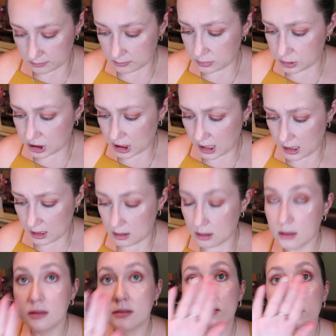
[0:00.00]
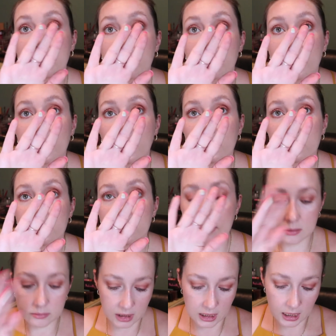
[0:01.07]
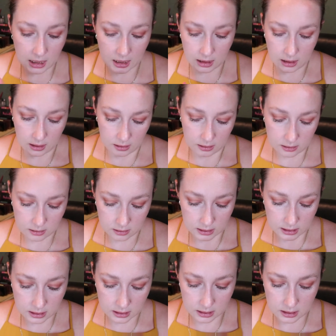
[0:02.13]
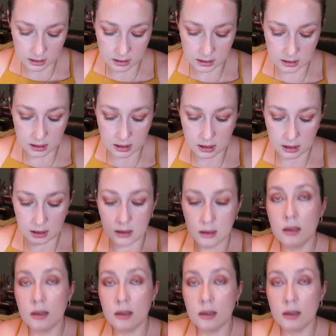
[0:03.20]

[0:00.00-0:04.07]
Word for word: shade. So I got some on my hand. Let's just see.